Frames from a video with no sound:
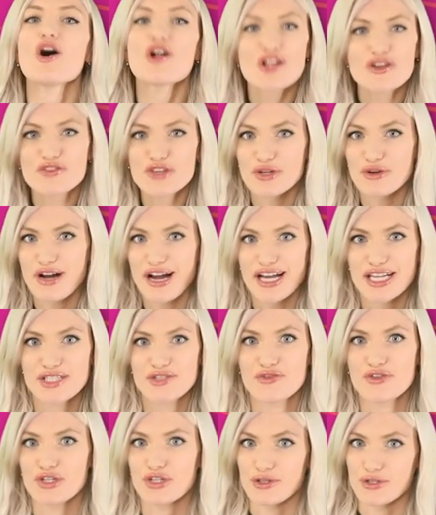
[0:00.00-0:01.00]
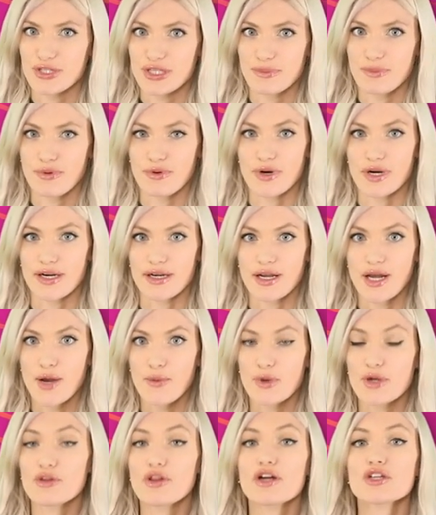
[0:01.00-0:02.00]
all of you guys for your support.
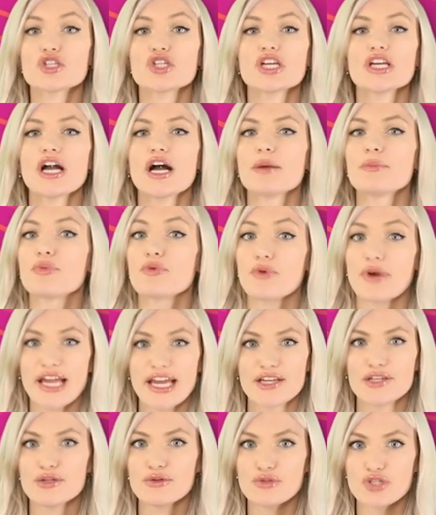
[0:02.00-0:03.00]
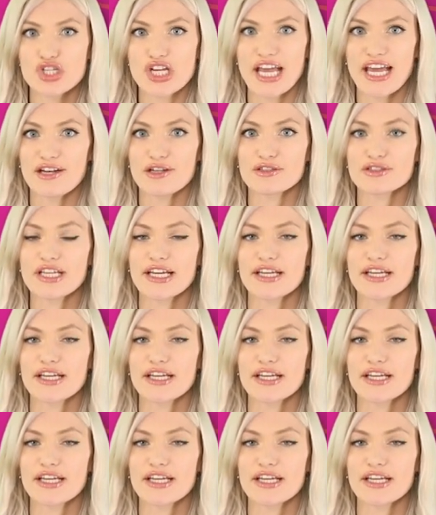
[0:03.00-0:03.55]
We're launching a brand new channel